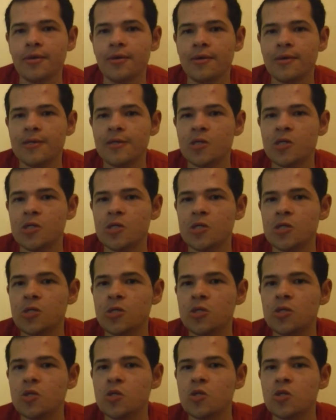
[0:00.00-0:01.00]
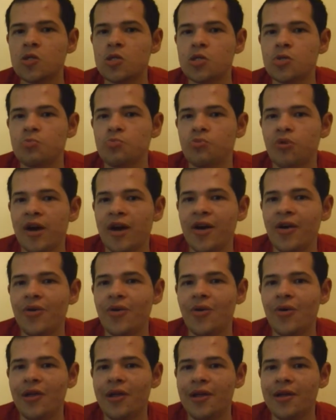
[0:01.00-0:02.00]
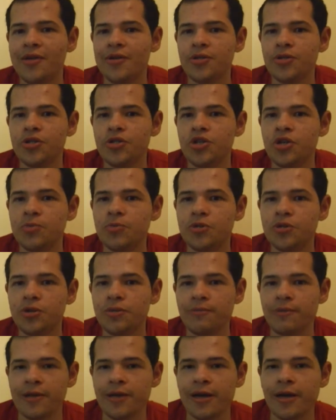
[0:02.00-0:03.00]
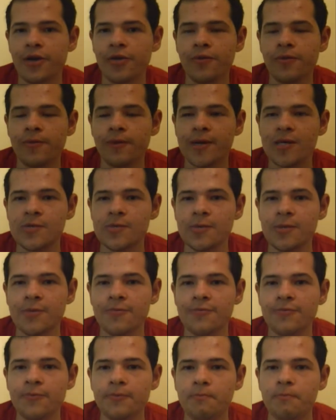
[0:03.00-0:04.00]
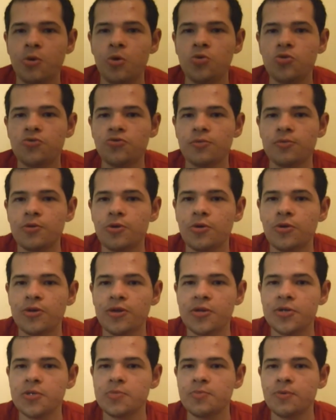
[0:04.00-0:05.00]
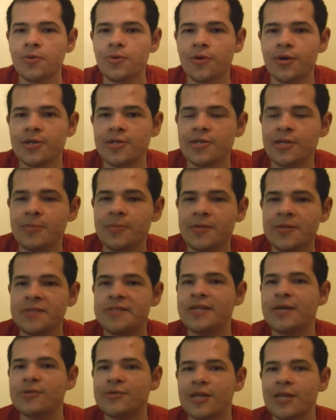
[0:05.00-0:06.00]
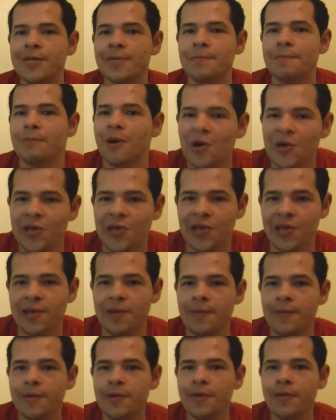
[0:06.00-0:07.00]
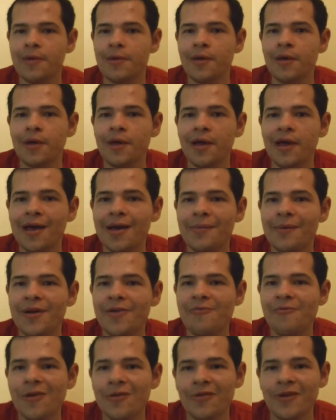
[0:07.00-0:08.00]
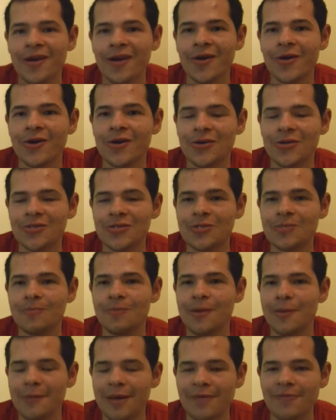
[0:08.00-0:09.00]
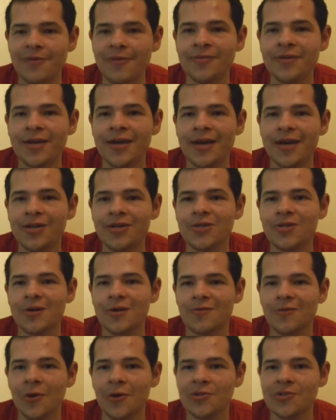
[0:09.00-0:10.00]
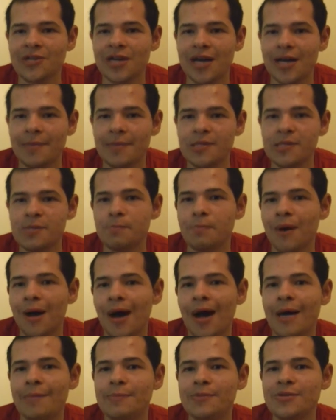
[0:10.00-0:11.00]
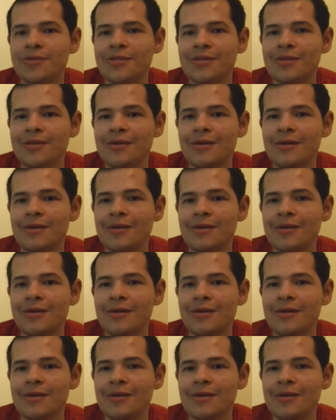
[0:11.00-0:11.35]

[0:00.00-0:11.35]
Spritle, and Chim Chim. He kind of reminds me of Boots from Dora the Explorer, except he sounds like a monkey. And my favorite And my favorite character of all time is Pops.